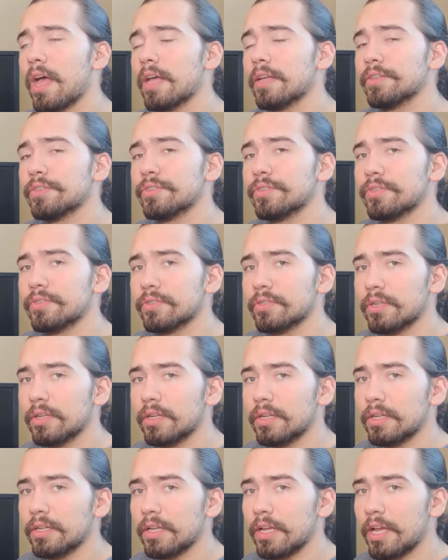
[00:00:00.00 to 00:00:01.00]
Yes.
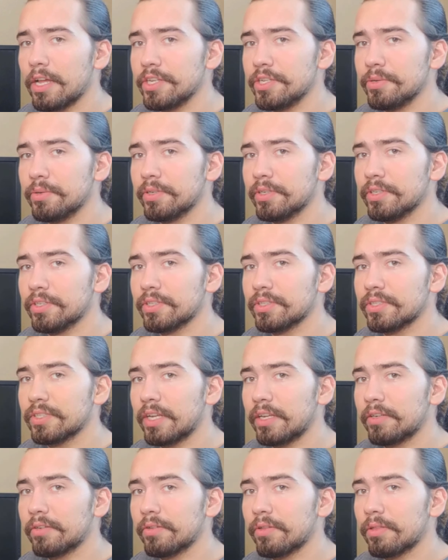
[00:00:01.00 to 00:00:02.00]
And you can just
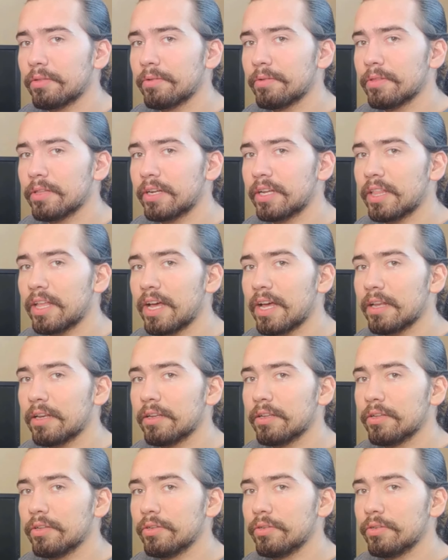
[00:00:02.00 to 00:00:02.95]
cycle through, look at that.